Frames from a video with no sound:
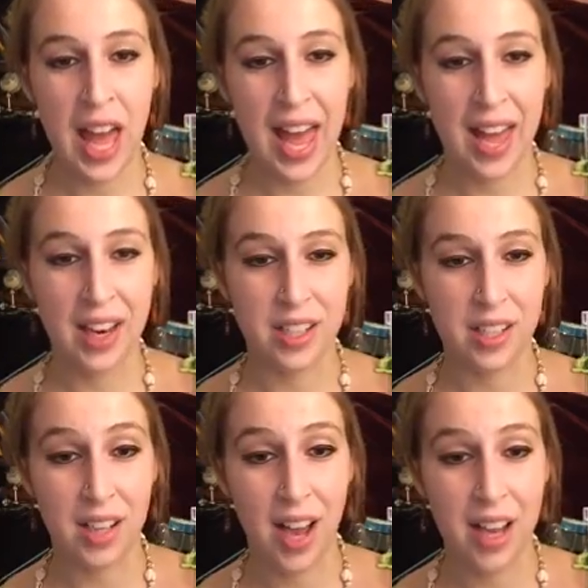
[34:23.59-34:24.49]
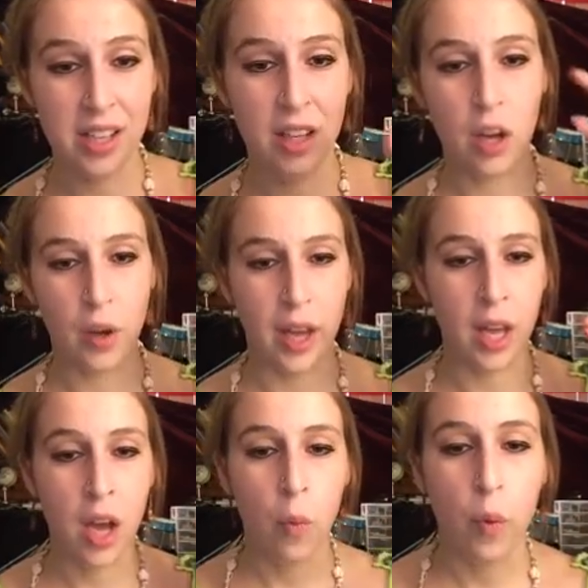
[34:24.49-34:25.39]
and kinda,
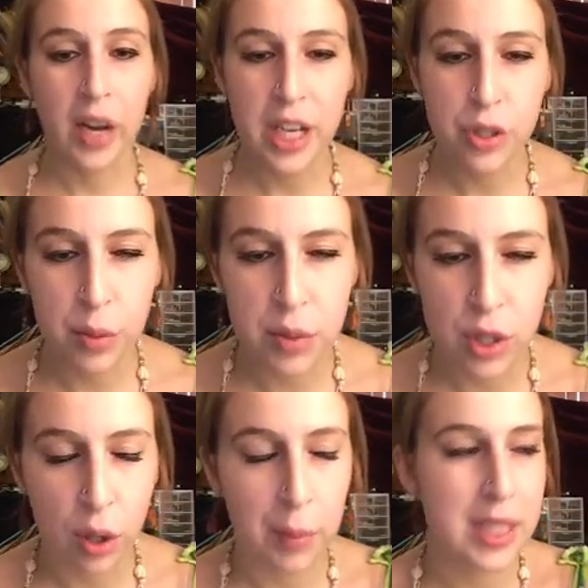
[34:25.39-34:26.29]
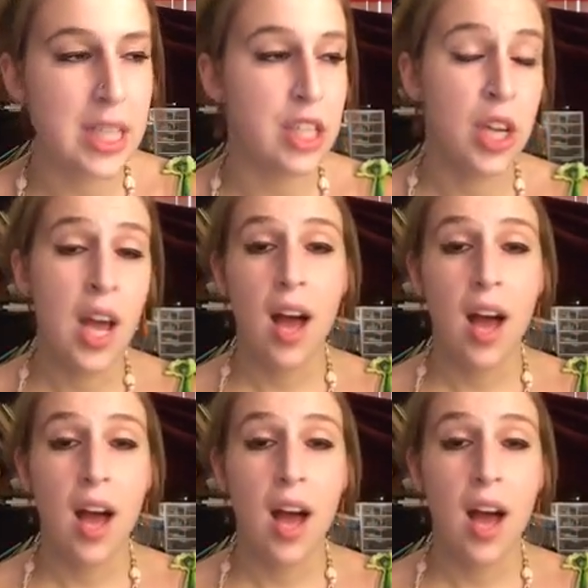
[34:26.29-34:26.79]
okay, what age group do you normally teach?